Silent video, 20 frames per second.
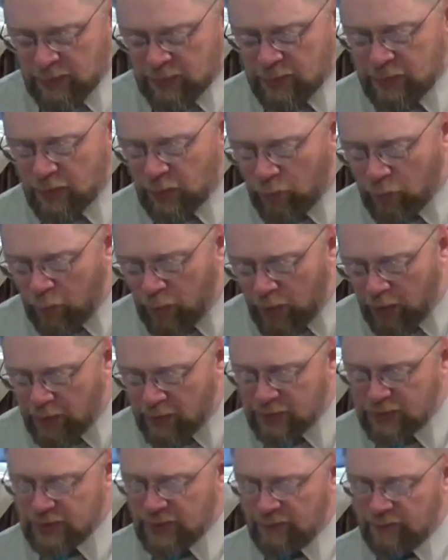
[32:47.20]
the
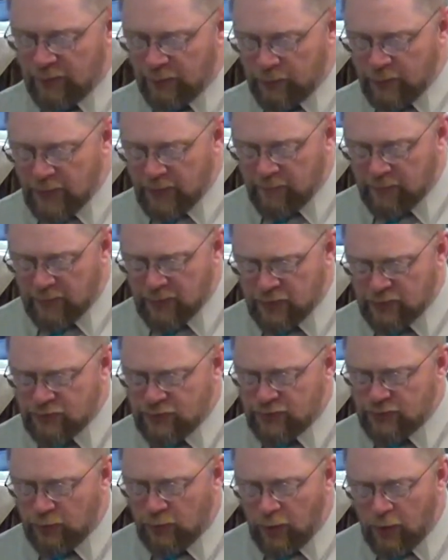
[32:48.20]
waters of the river,
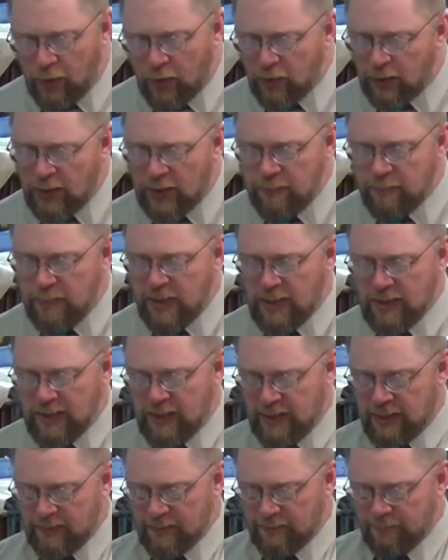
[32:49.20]
strong and
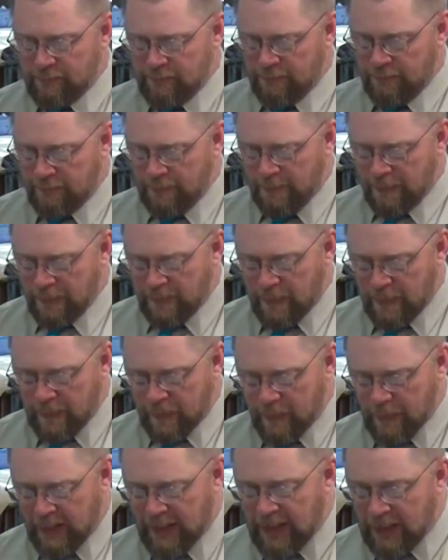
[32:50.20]
many,
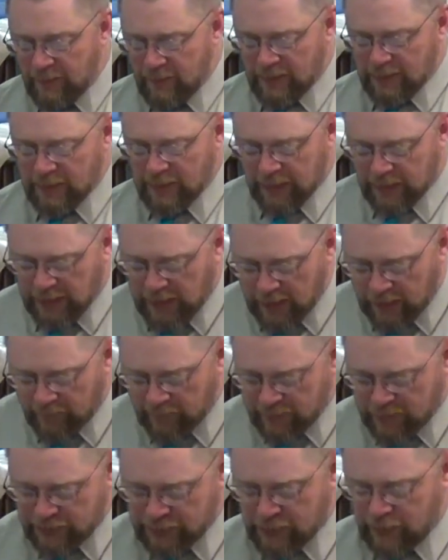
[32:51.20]
even the king of
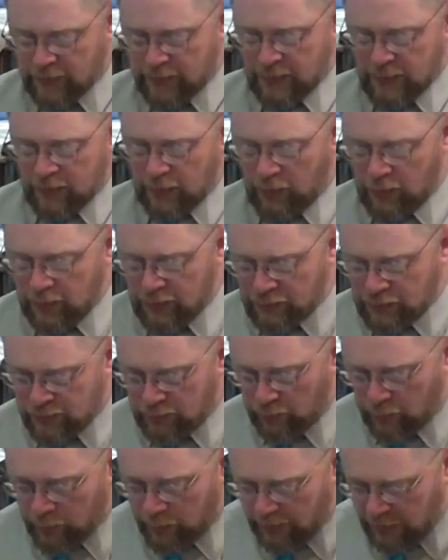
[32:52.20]
Assyria and all his
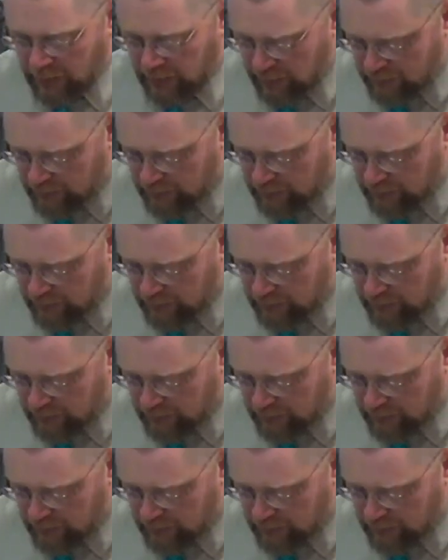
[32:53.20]
glory, and he